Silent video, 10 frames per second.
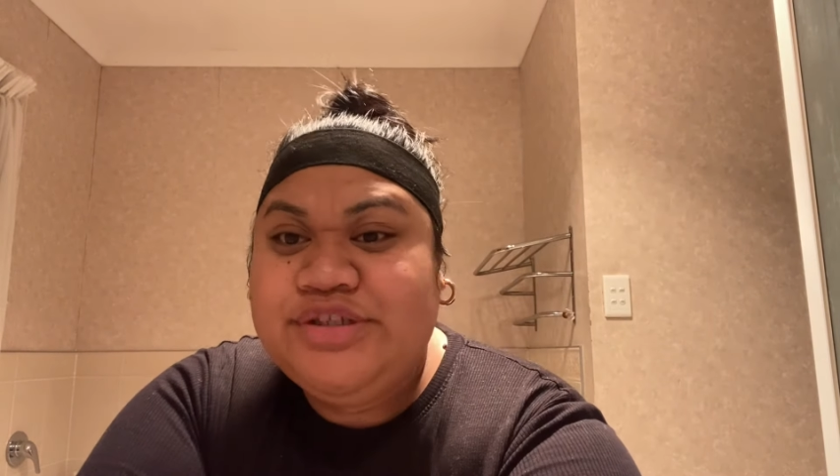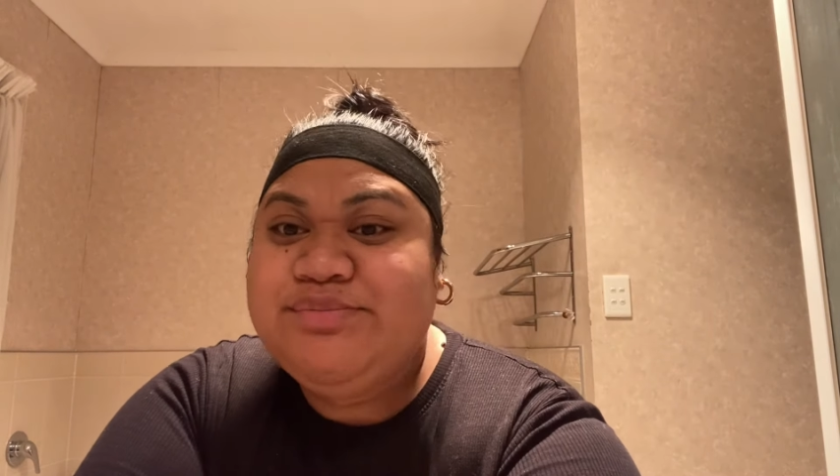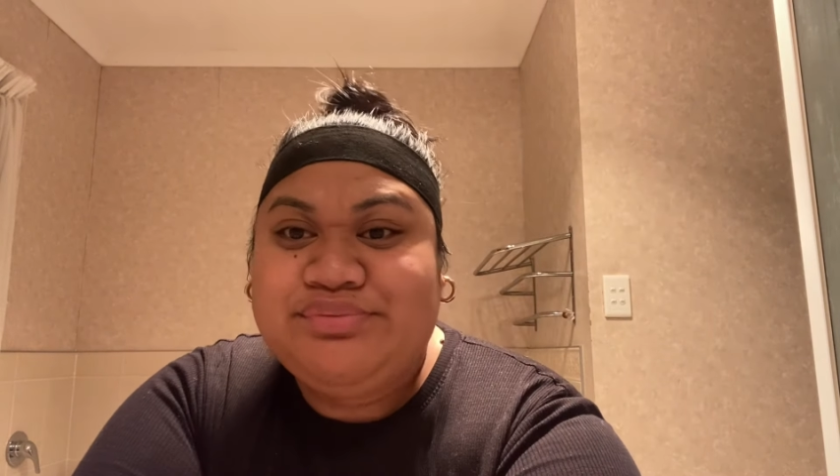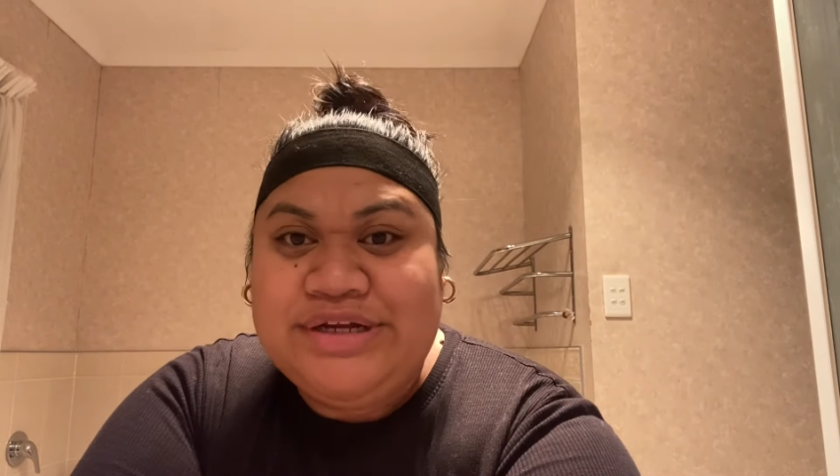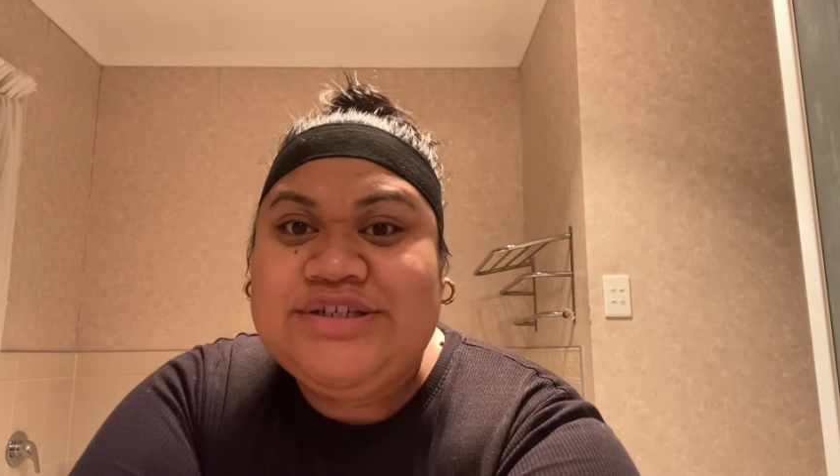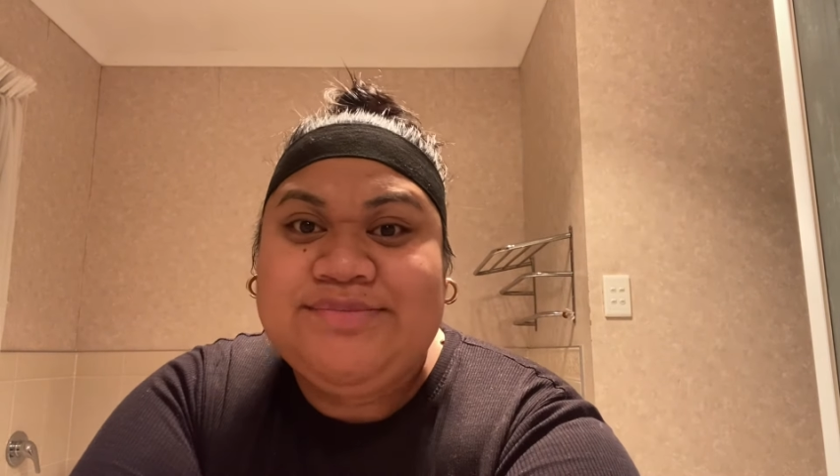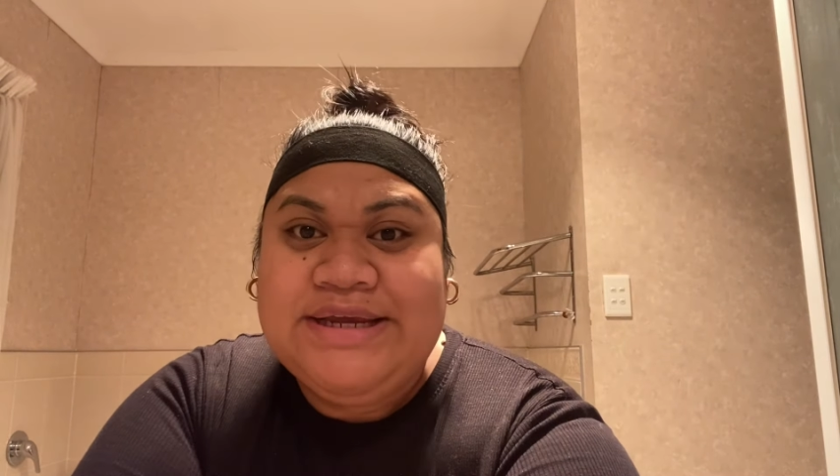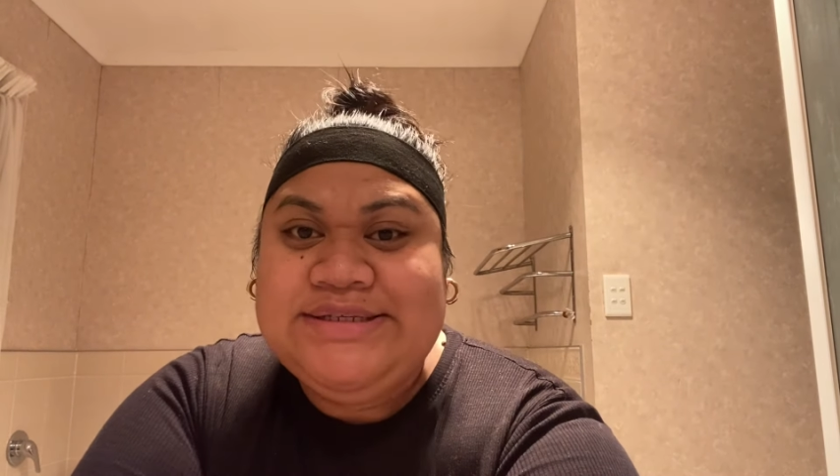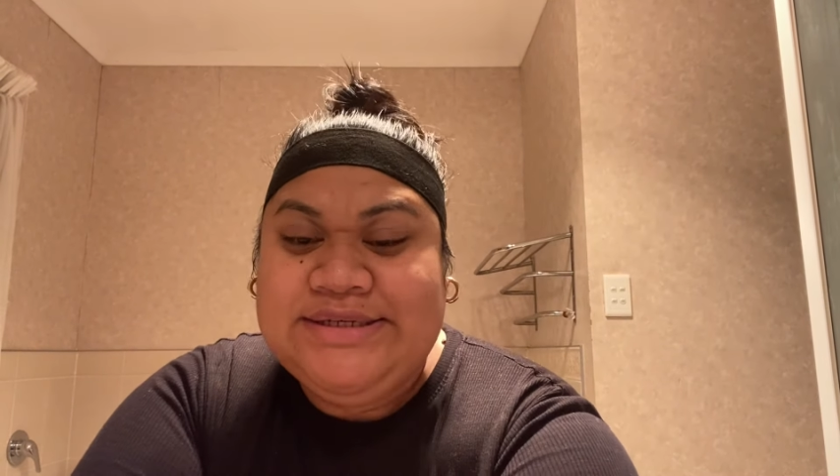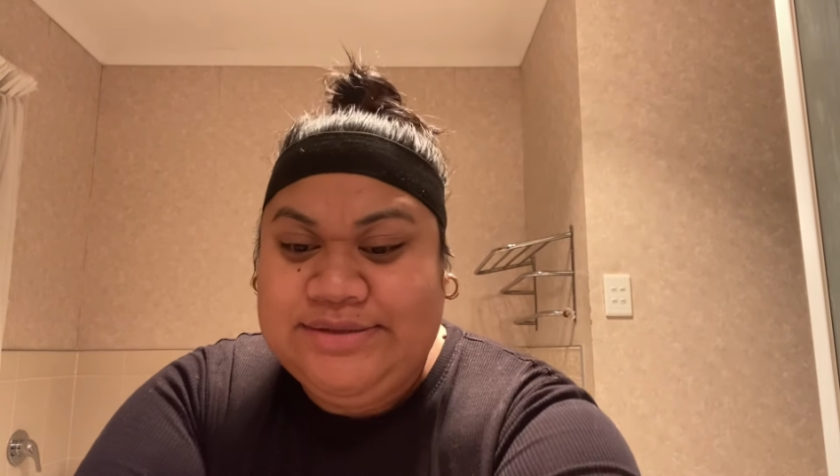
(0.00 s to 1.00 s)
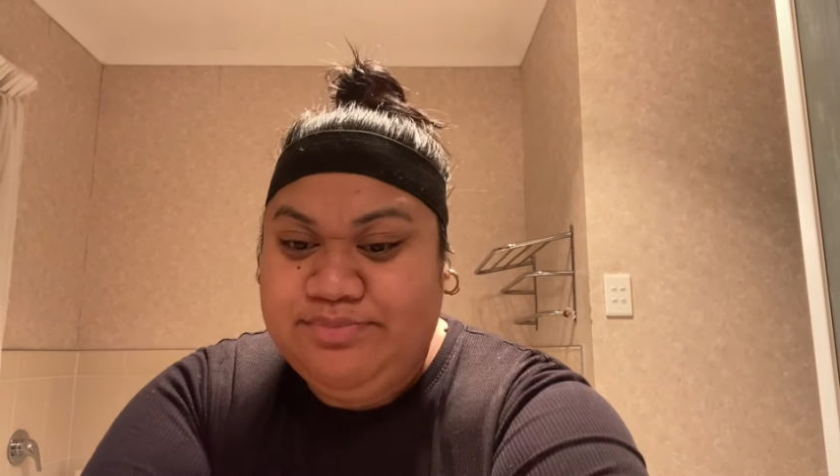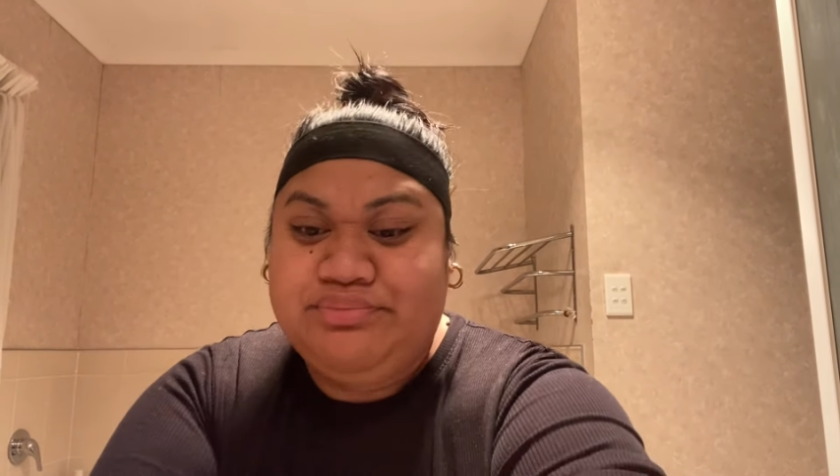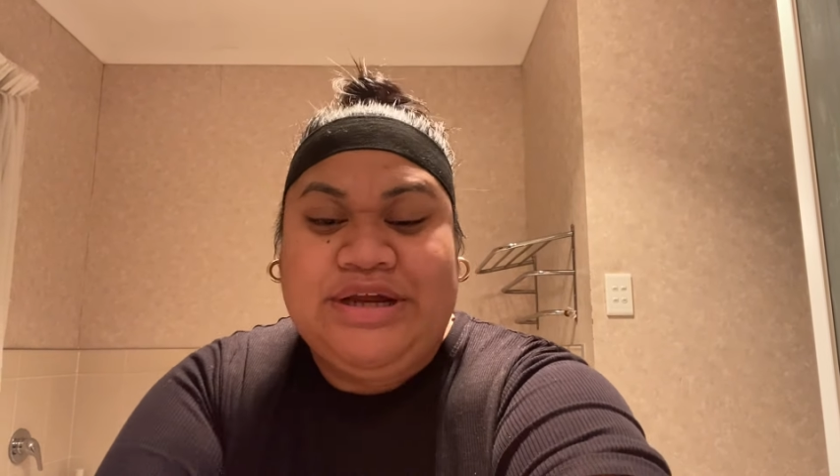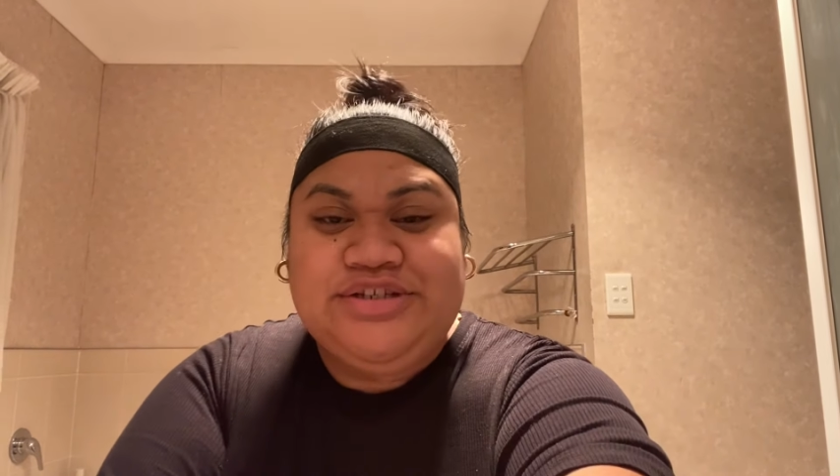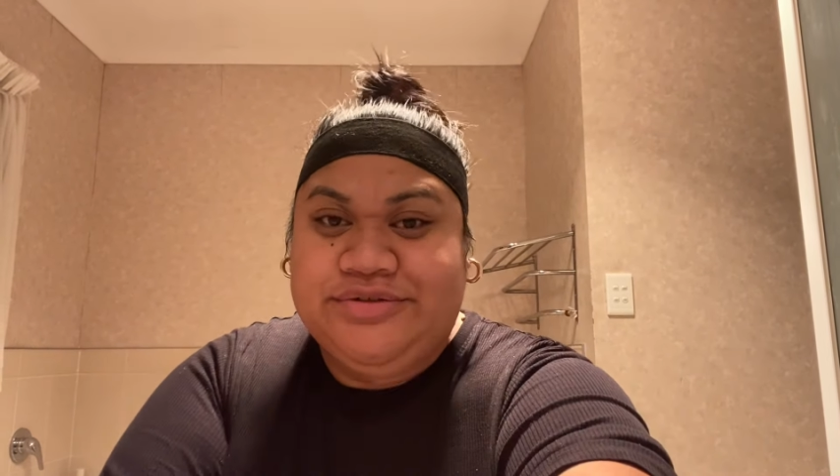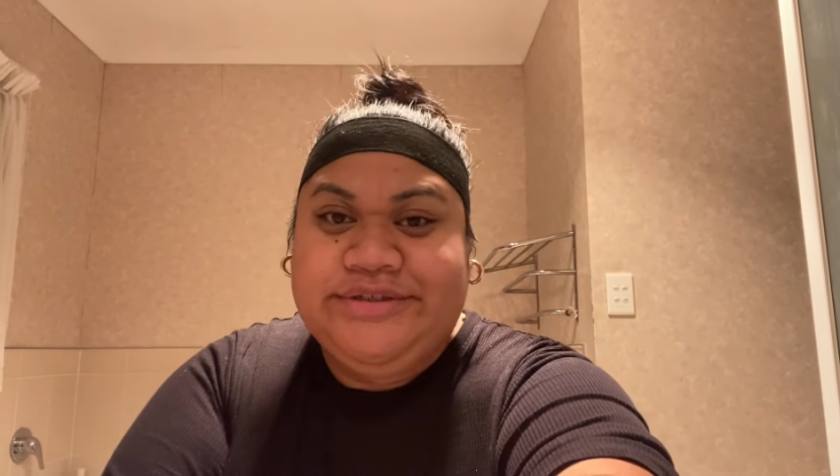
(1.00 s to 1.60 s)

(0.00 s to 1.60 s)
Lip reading: Brush your